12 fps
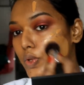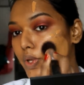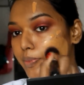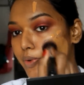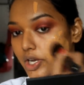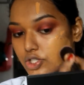the
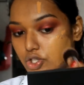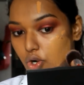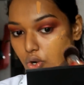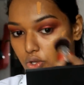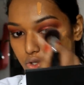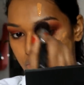brush
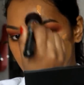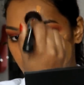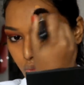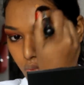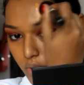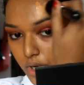also
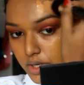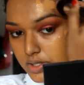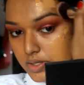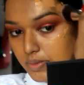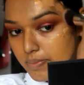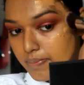
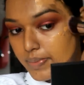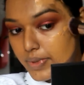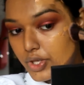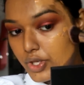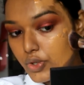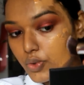works
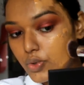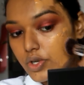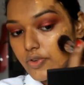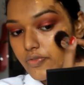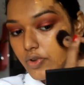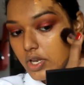
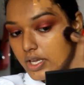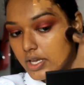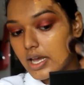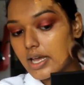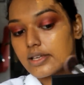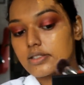beautifully,
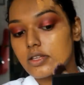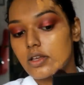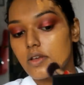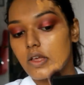guys.